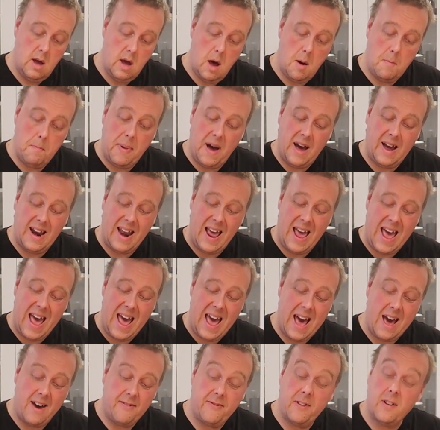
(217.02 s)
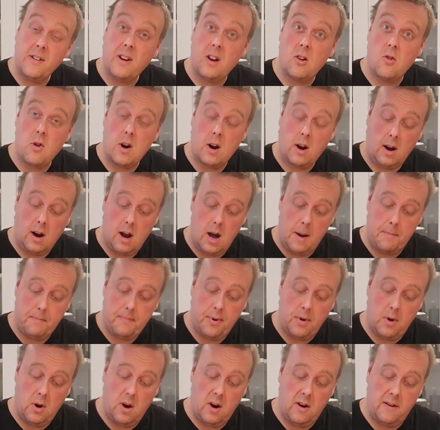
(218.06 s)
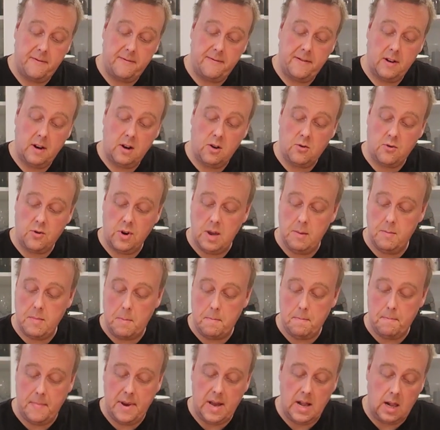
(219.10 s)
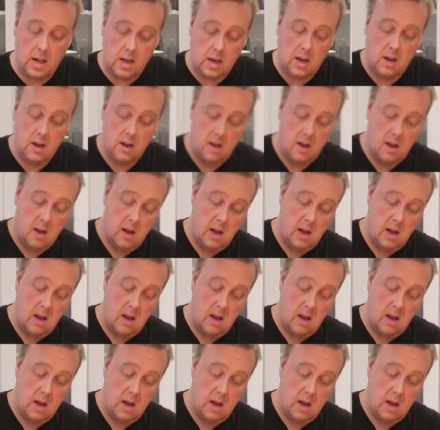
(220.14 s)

About a half a cup of cream and milk.